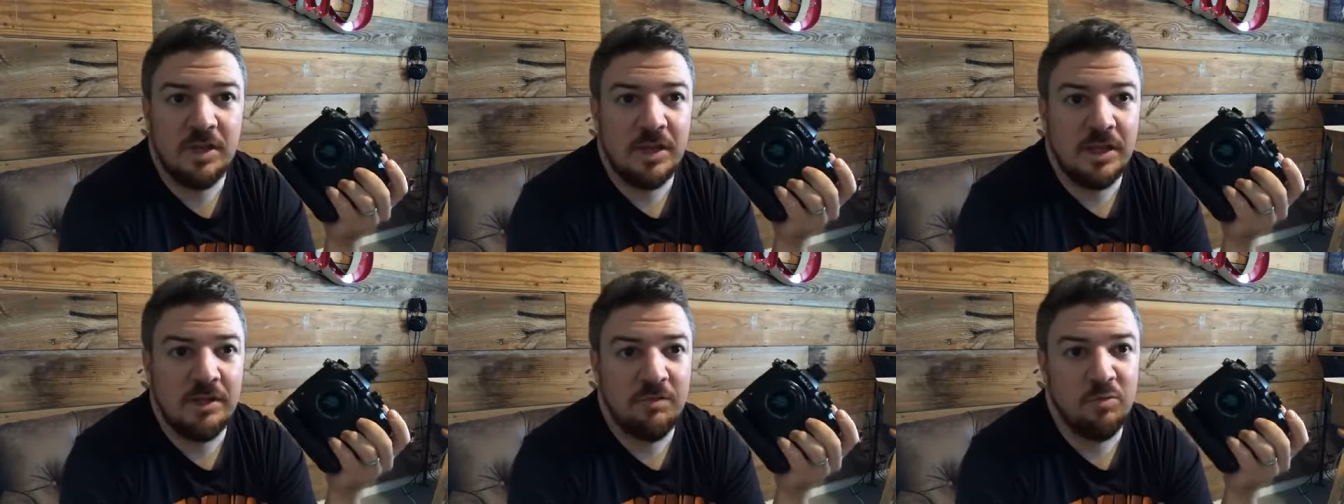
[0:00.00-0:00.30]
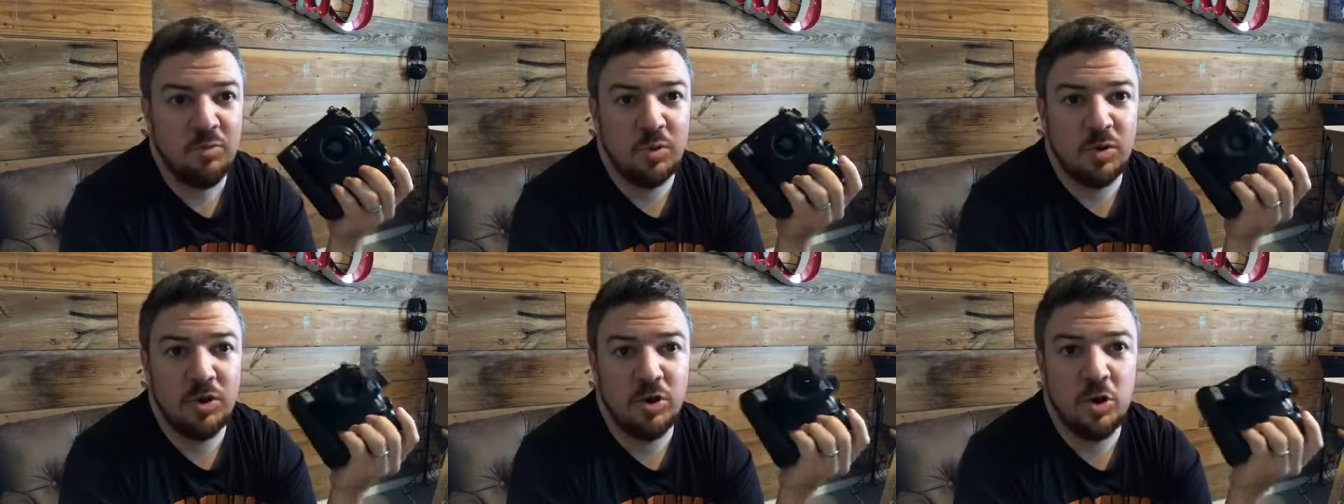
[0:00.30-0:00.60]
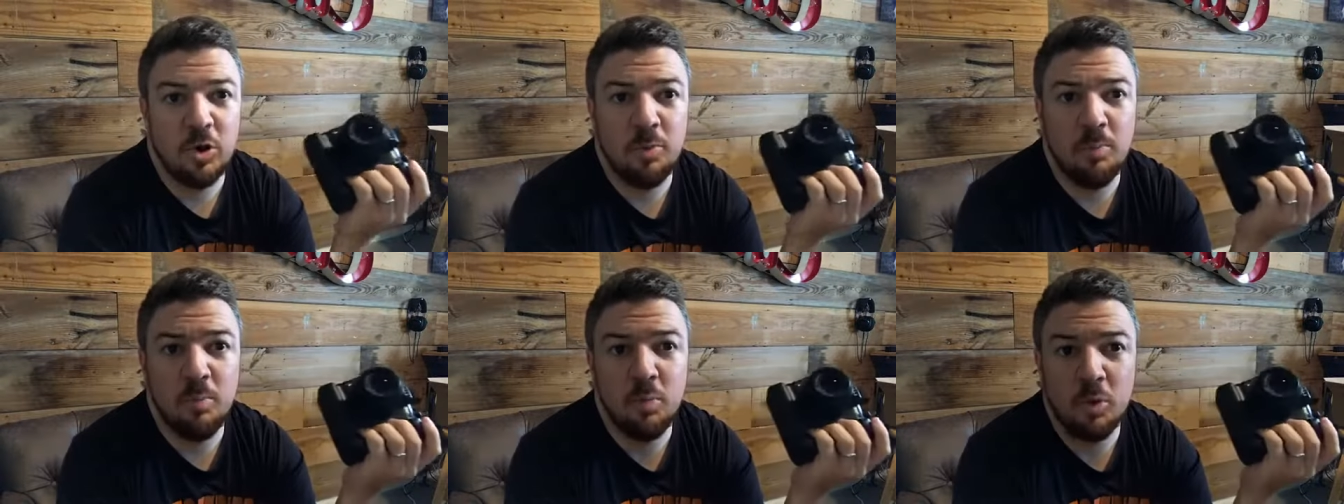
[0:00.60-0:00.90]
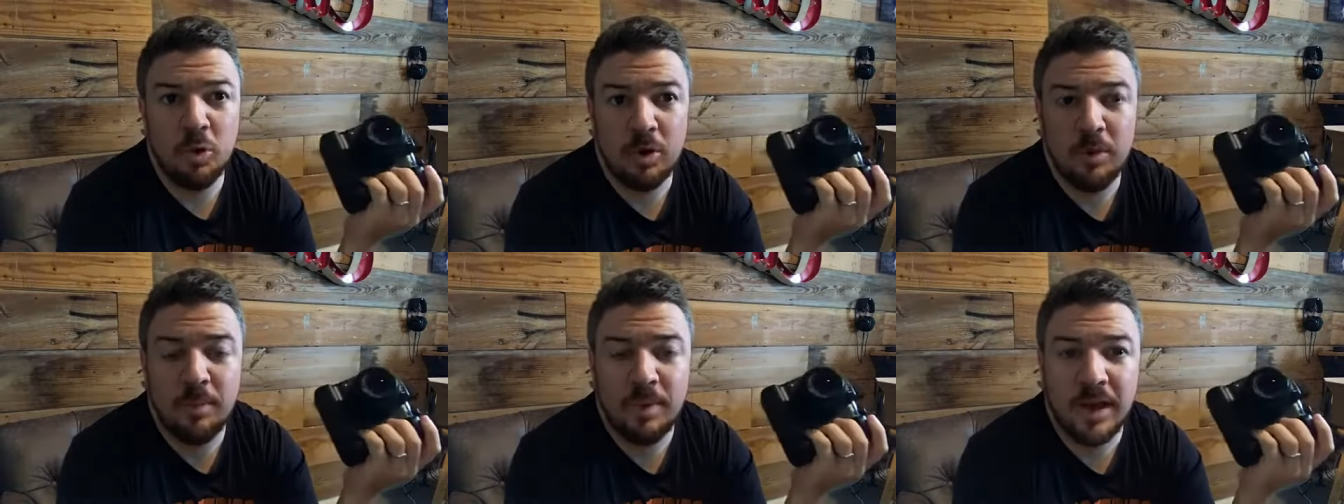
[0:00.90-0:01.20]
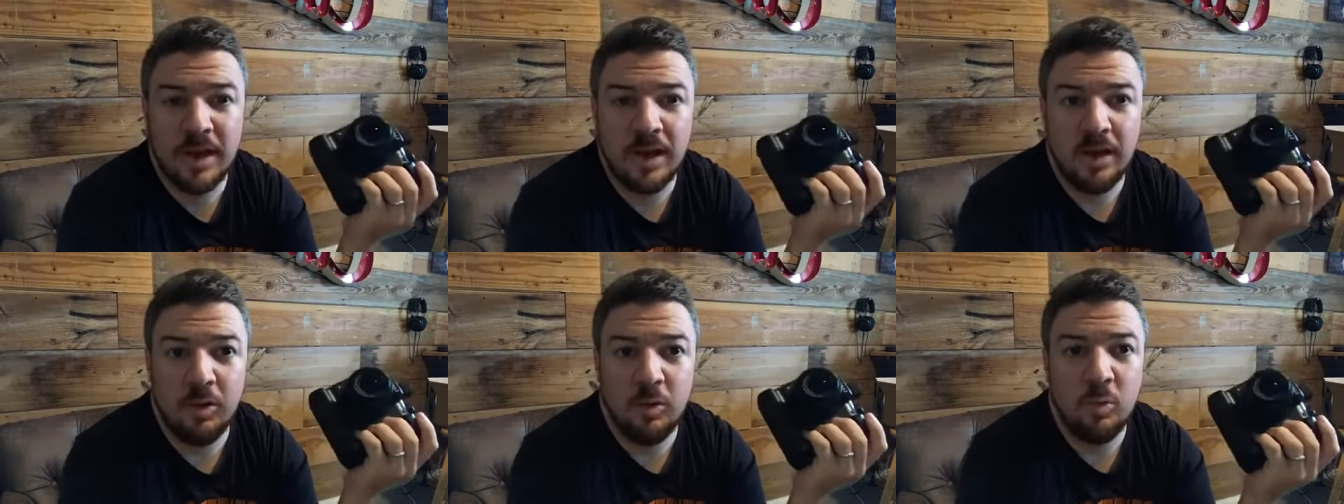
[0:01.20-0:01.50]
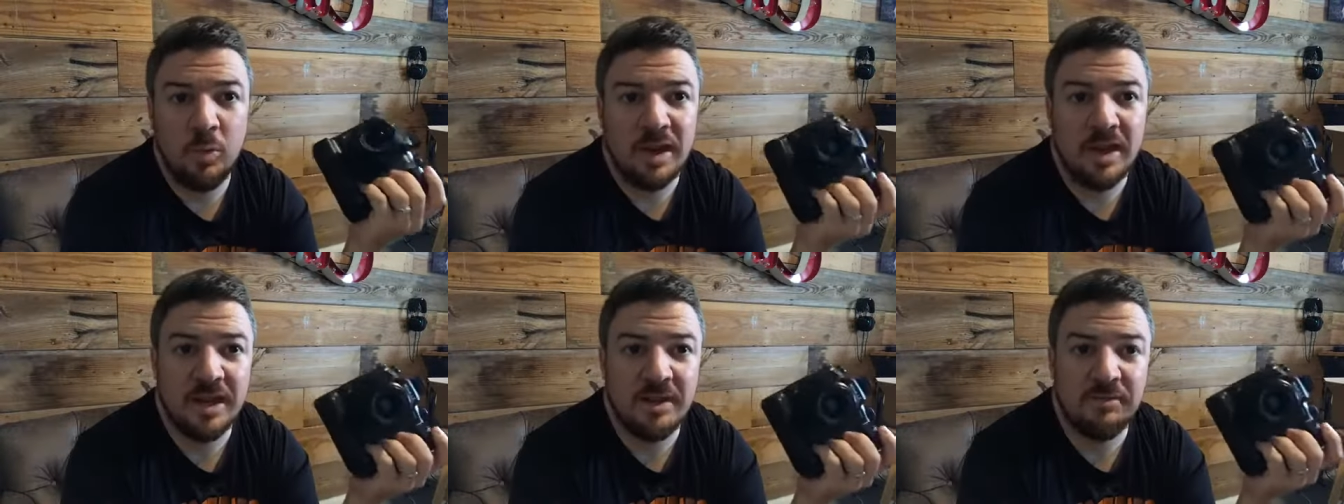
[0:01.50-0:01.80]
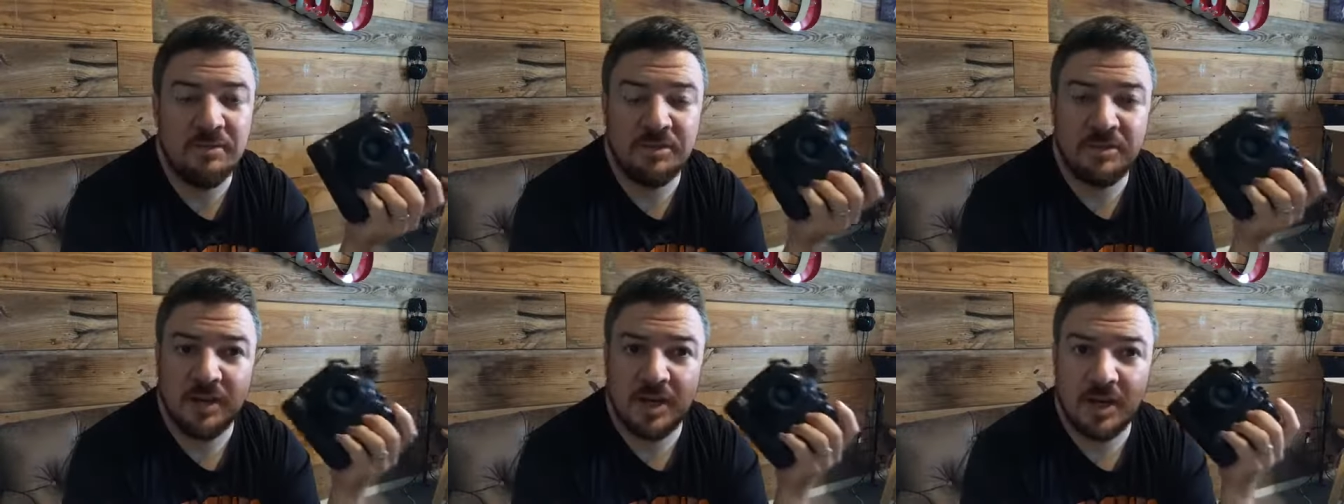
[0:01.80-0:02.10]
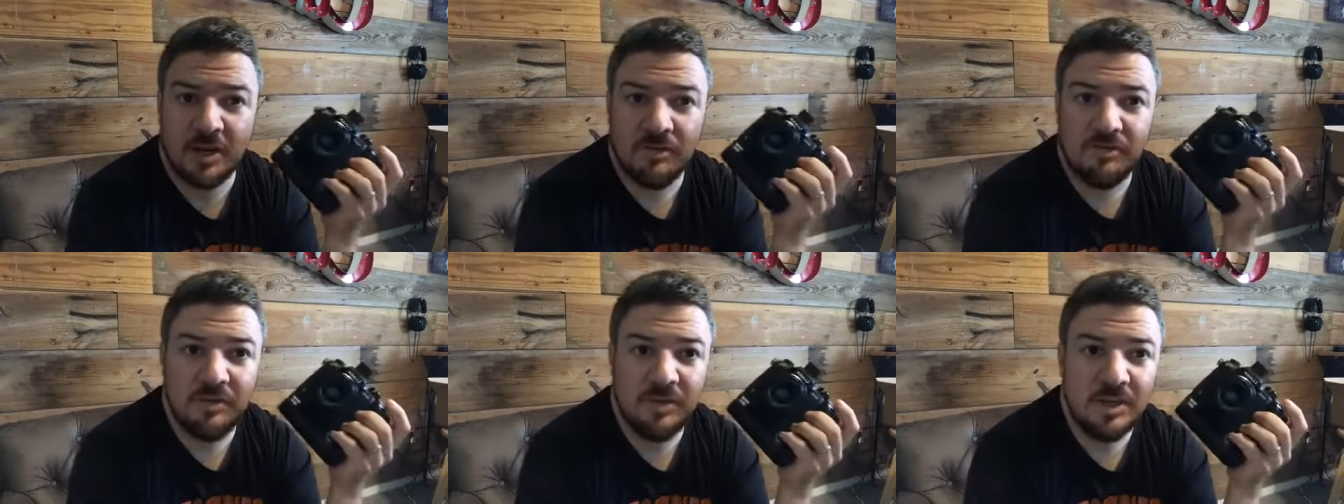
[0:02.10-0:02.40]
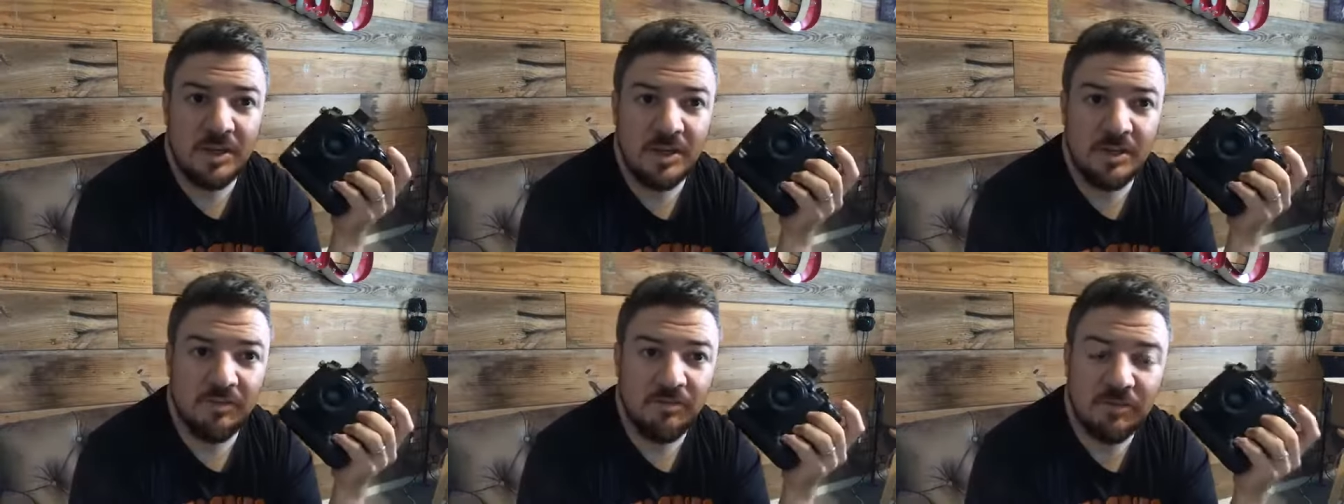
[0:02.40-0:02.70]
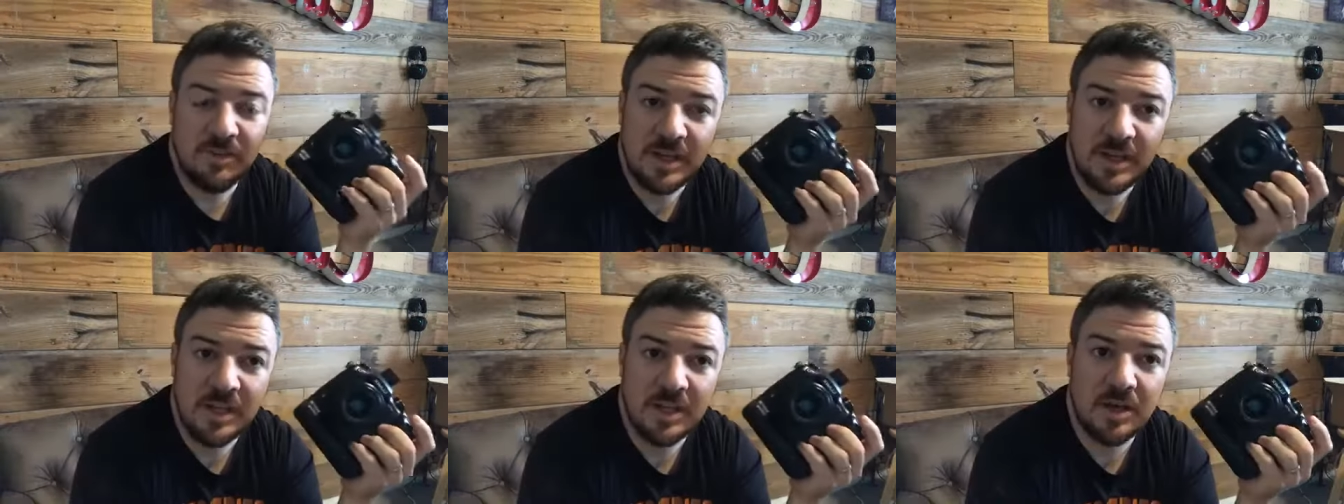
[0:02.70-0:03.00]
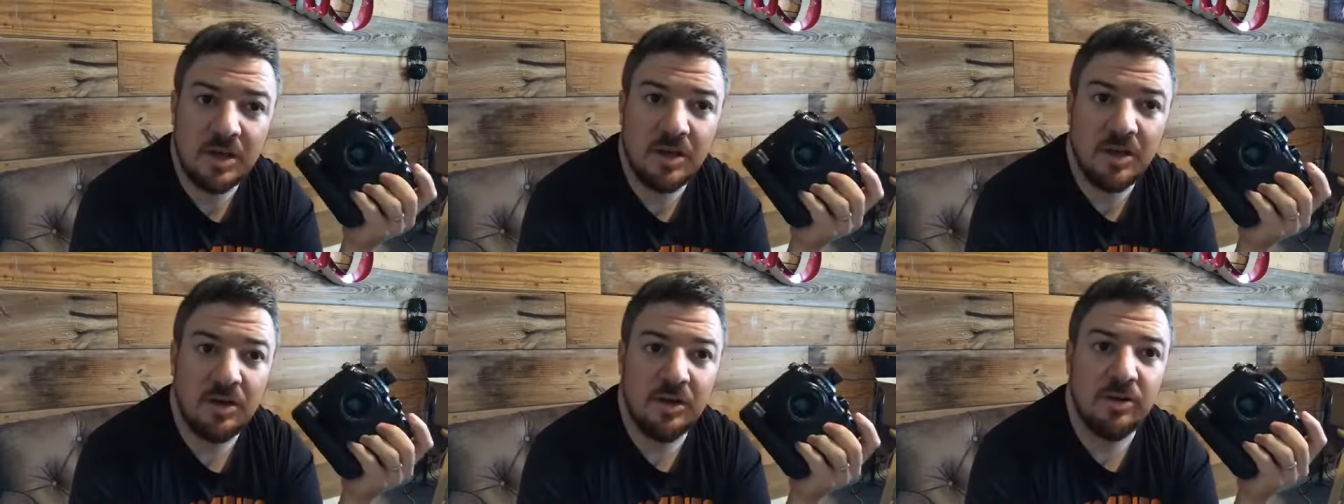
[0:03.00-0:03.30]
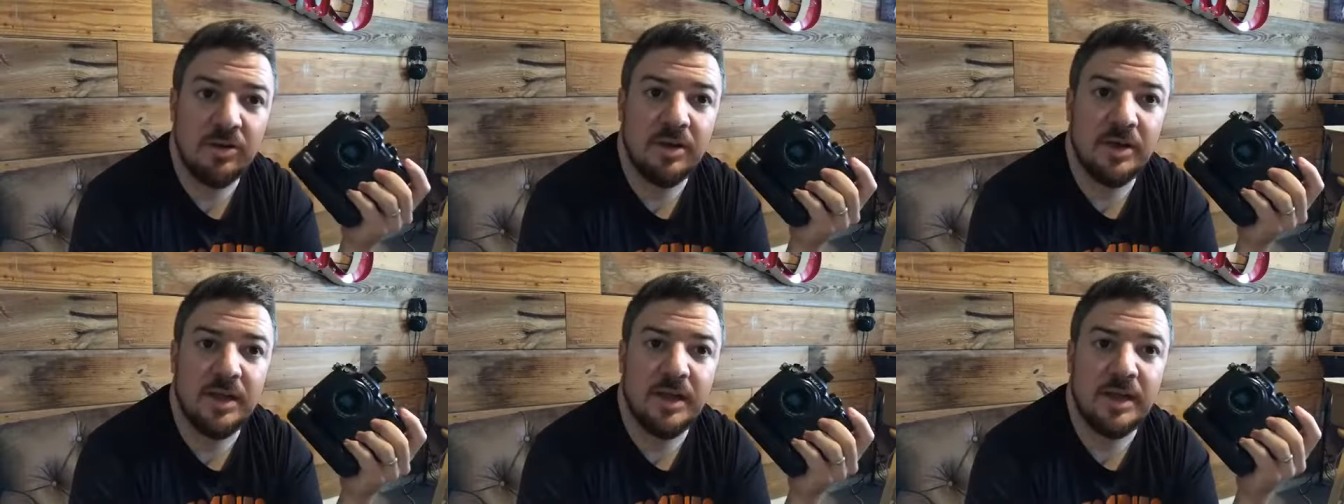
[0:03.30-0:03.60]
if you want to know more about wedding photography and video